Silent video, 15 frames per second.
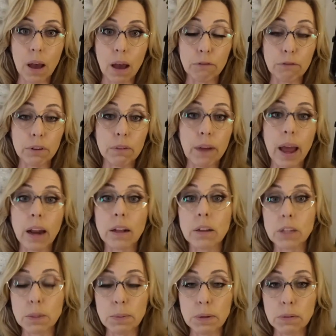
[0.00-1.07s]
free
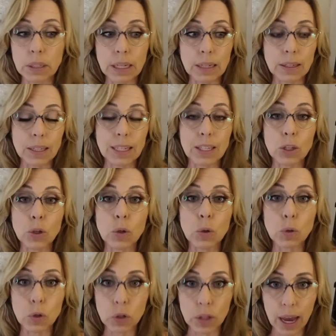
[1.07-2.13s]
radical to be released. It's
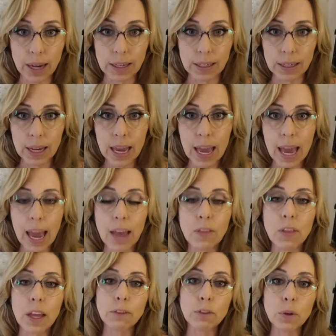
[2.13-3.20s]
neutralized. And
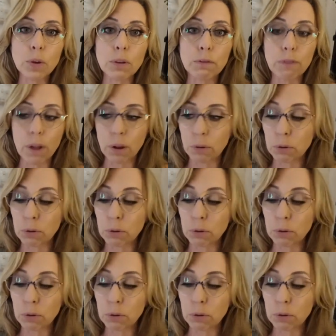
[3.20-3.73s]
then if you can follow